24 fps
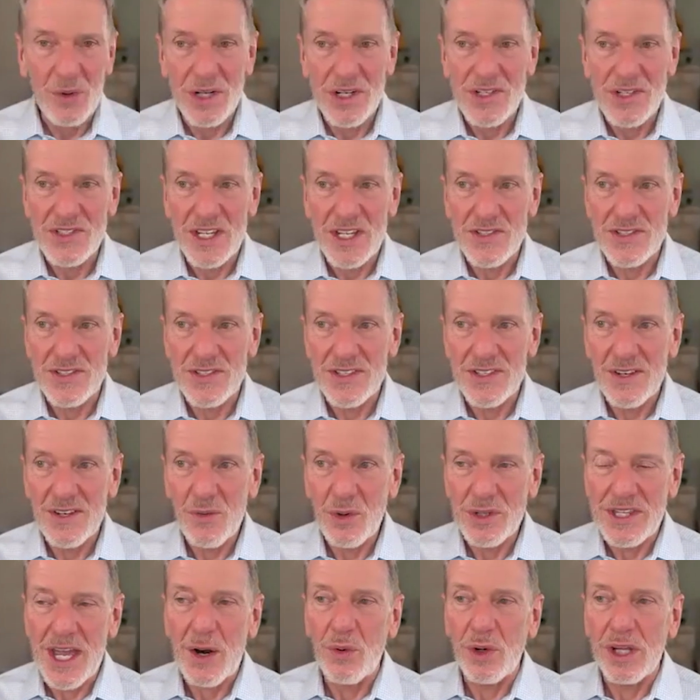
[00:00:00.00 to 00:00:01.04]
where he says,
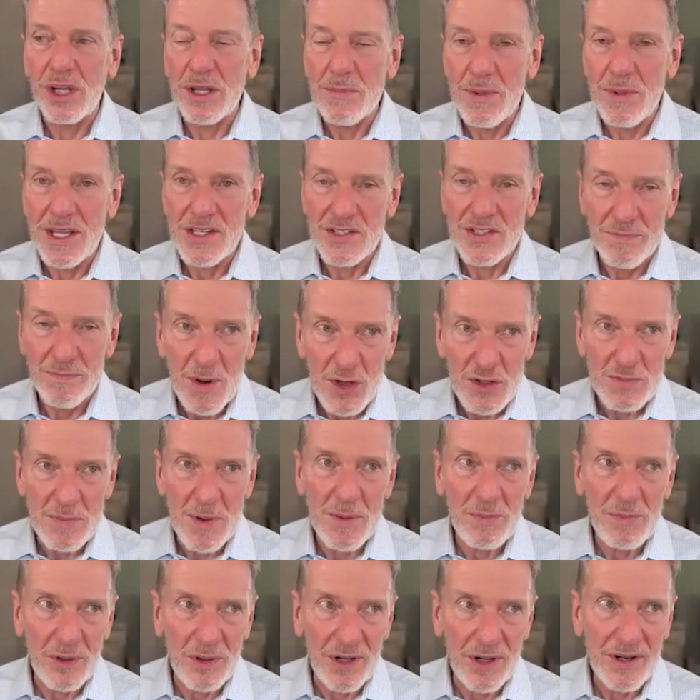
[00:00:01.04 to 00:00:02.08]
what that really means, if most
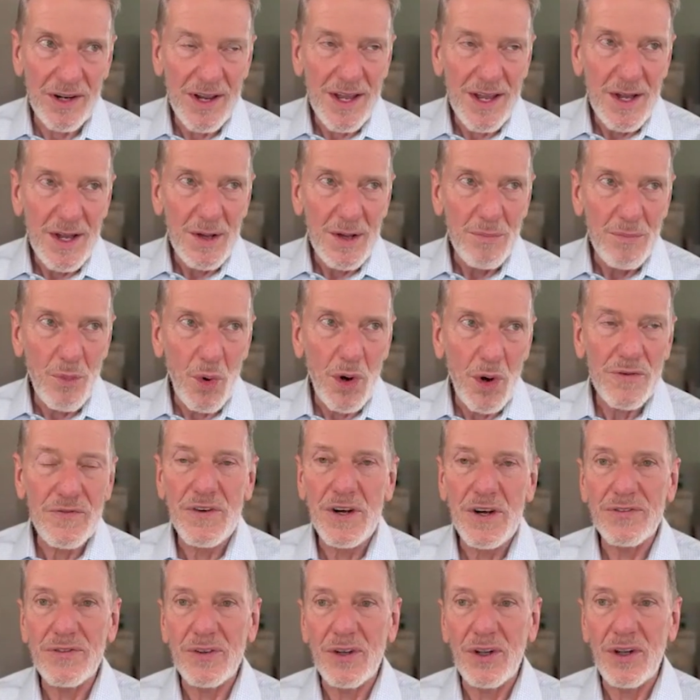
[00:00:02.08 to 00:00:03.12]
people are more
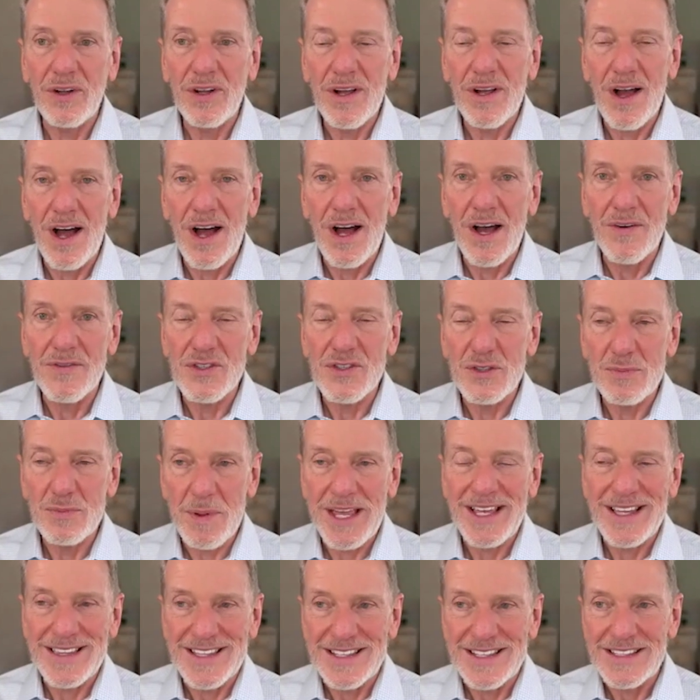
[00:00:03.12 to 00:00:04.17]
fearful of
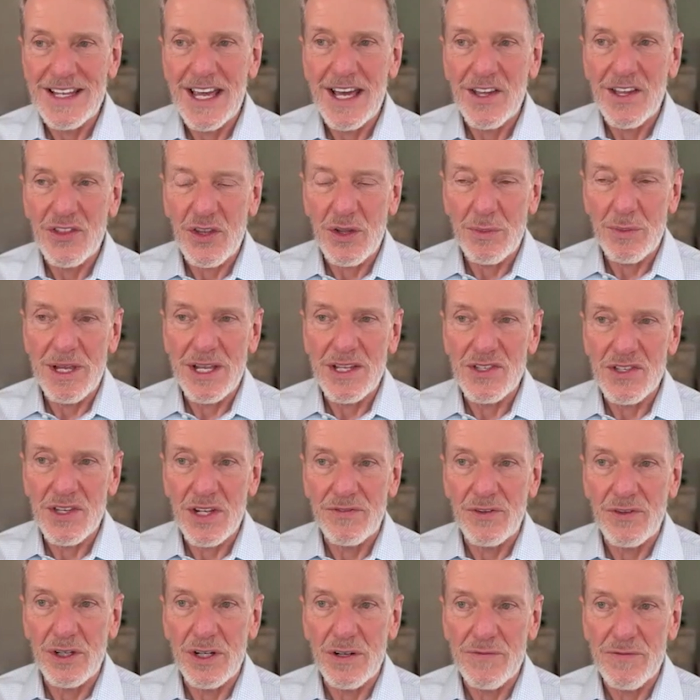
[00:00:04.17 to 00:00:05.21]
speaking than death, it means that
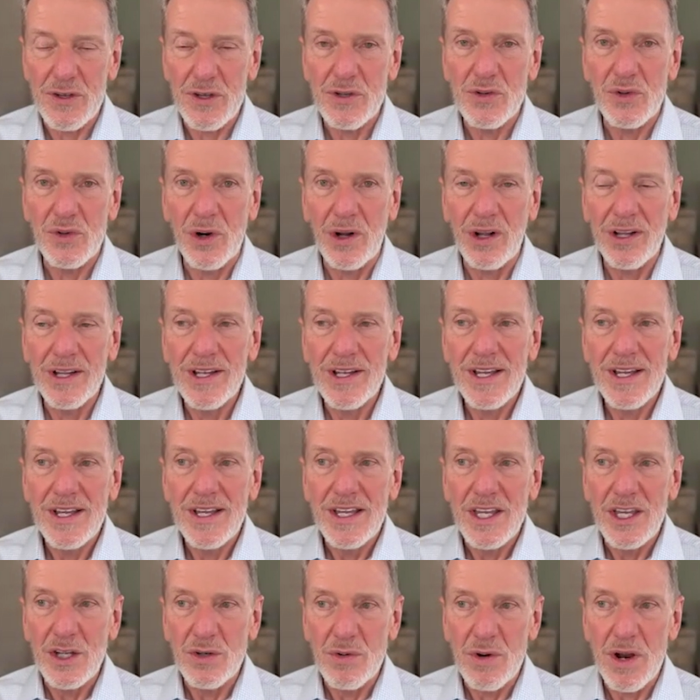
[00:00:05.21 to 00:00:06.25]
if you're at a funeral,
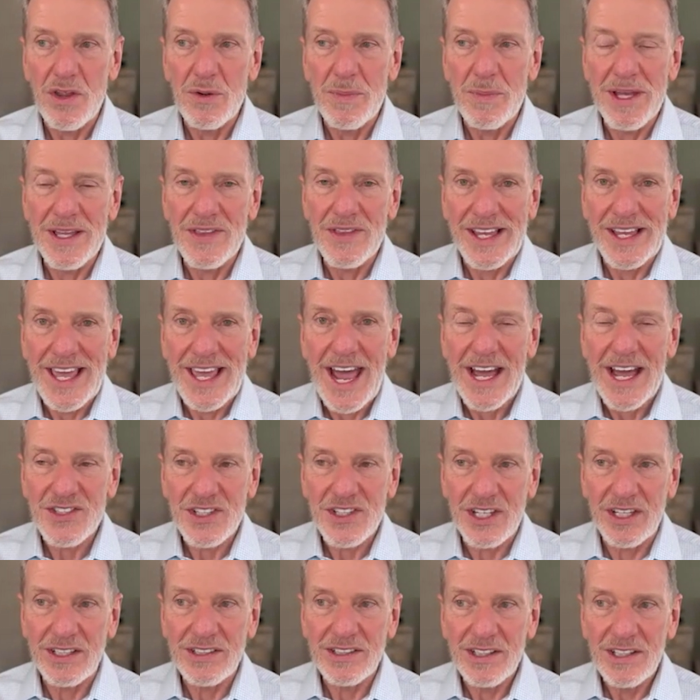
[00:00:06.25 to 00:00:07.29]
you'd rather be in the
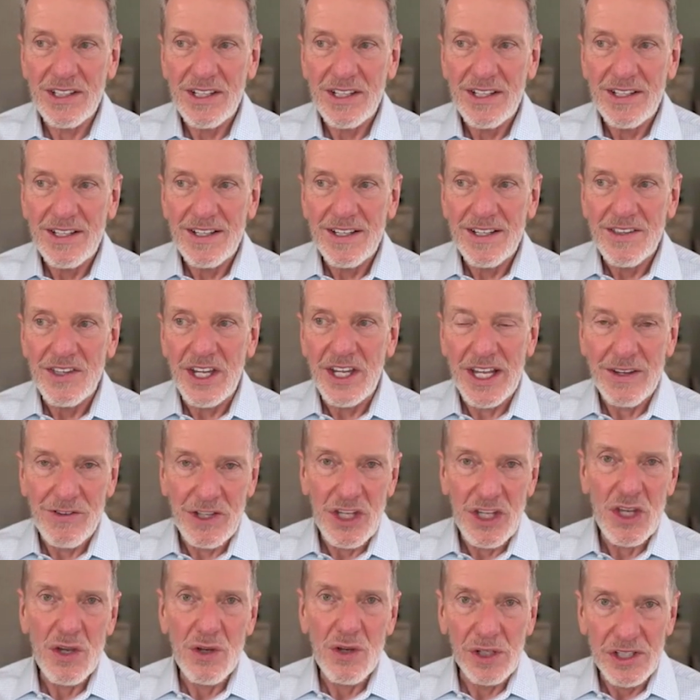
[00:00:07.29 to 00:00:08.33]
casket than
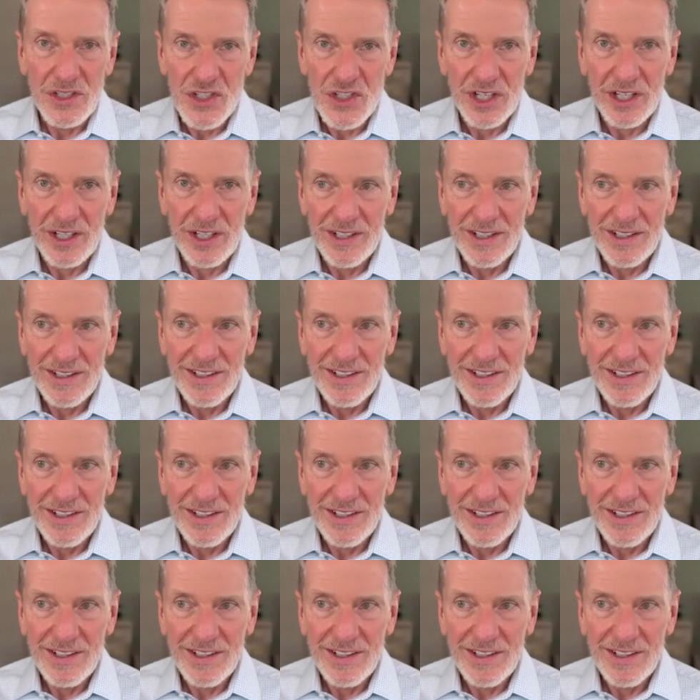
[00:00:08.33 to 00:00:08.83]
giving the eulogy.